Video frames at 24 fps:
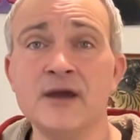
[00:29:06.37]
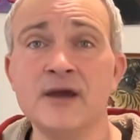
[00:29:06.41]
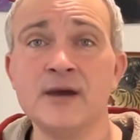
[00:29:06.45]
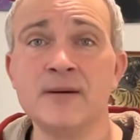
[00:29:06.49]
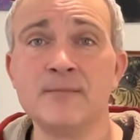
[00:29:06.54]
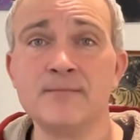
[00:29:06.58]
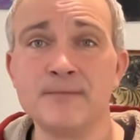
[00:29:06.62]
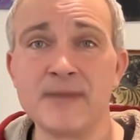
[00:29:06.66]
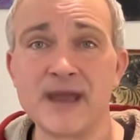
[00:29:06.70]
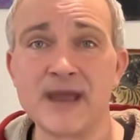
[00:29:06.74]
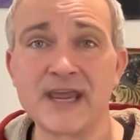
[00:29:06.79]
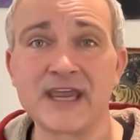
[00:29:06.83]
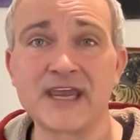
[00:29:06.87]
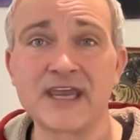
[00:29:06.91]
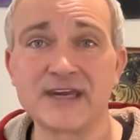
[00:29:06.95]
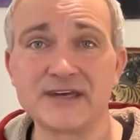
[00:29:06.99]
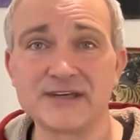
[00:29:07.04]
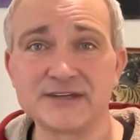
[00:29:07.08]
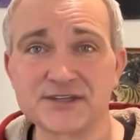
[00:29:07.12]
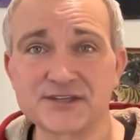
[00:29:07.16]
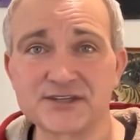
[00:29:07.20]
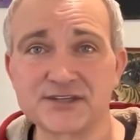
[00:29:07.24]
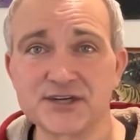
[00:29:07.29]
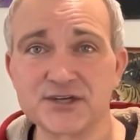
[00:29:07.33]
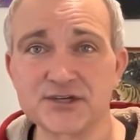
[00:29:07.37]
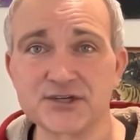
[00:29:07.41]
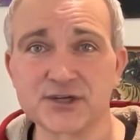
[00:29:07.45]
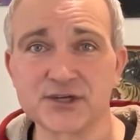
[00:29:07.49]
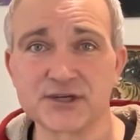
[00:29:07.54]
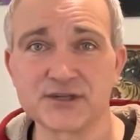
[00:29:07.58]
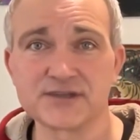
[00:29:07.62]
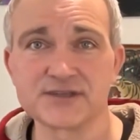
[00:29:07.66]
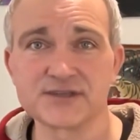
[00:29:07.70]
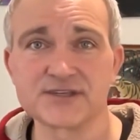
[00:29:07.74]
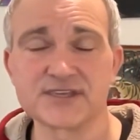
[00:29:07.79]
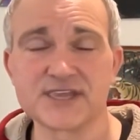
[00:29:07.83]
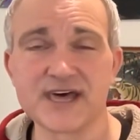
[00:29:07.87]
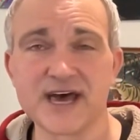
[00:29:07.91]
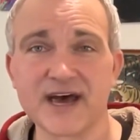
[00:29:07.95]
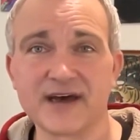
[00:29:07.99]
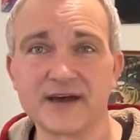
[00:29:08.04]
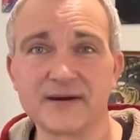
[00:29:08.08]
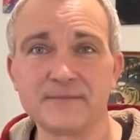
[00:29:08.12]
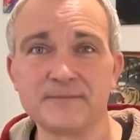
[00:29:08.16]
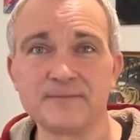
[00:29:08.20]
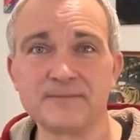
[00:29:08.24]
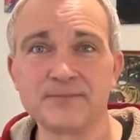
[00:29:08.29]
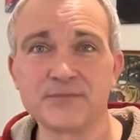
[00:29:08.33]
making decisions
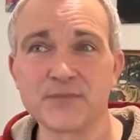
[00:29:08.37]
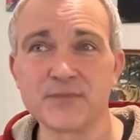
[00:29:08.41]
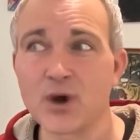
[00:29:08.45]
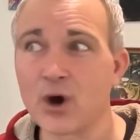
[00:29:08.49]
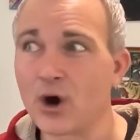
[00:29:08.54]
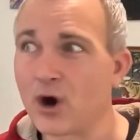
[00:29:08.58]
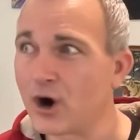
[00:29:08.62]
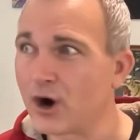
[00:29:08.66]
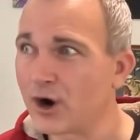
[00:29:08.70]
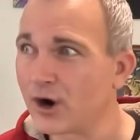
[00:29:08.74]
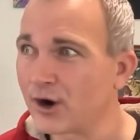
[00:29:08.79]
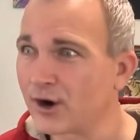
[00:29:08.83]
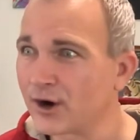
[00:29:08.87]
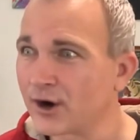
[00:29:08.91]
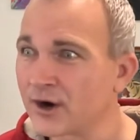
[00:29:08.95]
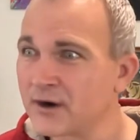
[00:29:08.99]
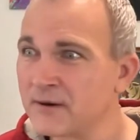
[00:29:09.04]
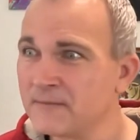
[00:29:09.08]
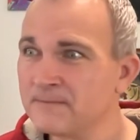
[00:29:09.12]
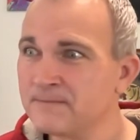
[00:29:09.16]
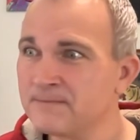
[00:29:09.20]
that are